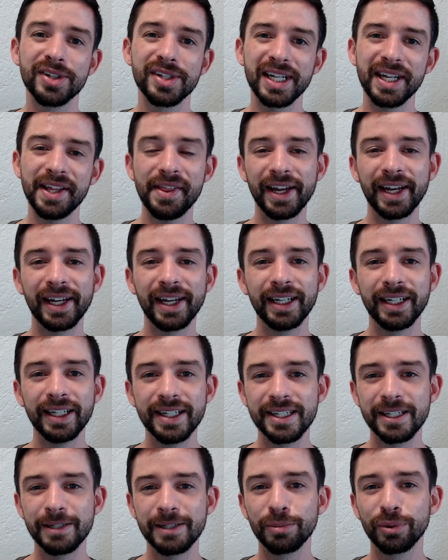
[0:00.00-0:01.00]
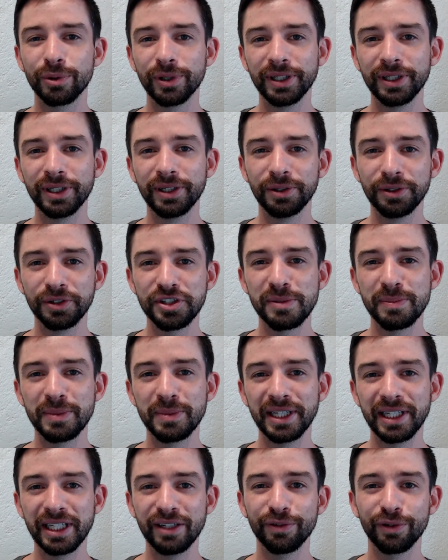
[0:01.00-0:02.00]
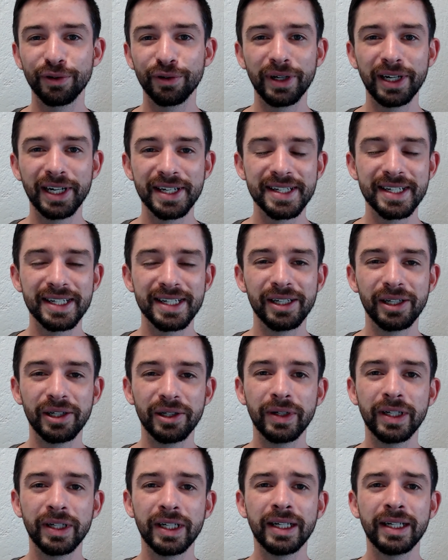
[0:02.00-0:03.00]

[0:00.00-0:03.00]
and that is important ultimately for S E O,